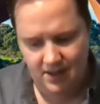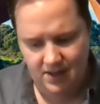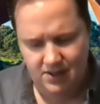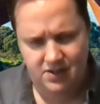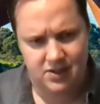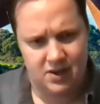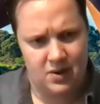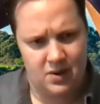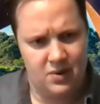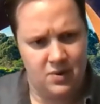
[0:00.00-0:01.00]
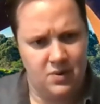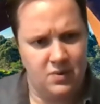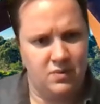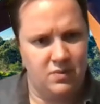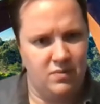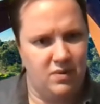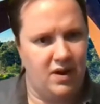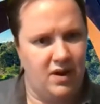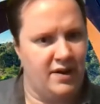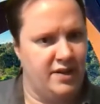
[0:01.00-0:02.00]
So
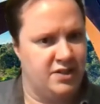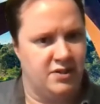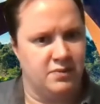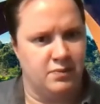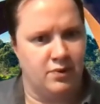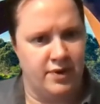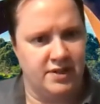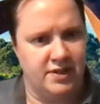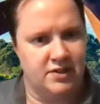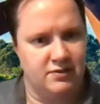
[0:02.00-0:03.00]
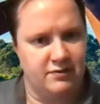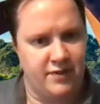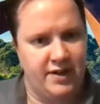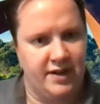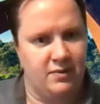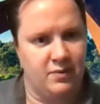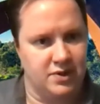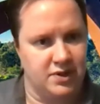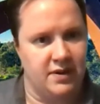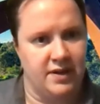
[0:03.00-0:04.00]
I need to do some more research and find out what's
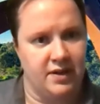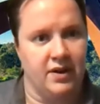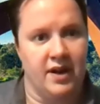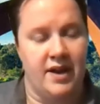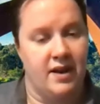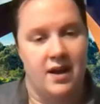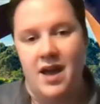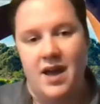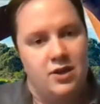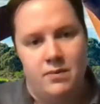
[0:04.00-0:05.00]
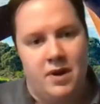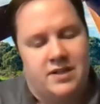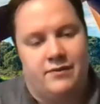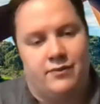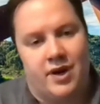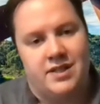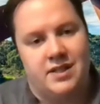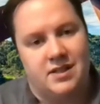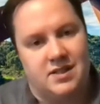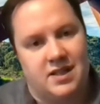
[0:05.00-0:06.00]
going on. And you might even write it
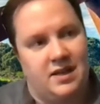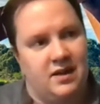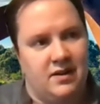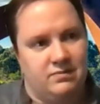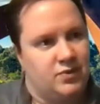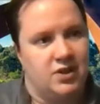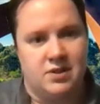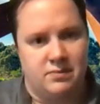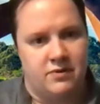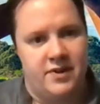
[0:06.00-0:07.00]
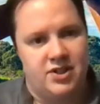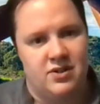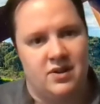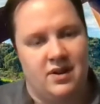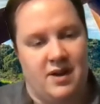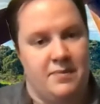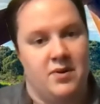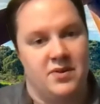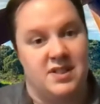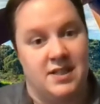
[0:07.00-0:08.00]
and say, there's some provisional
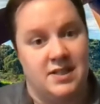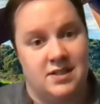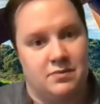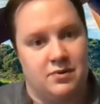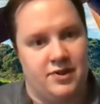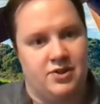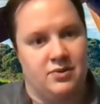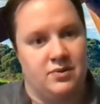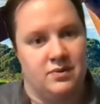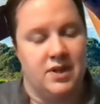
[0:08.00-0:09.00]
hypotheses, some provisional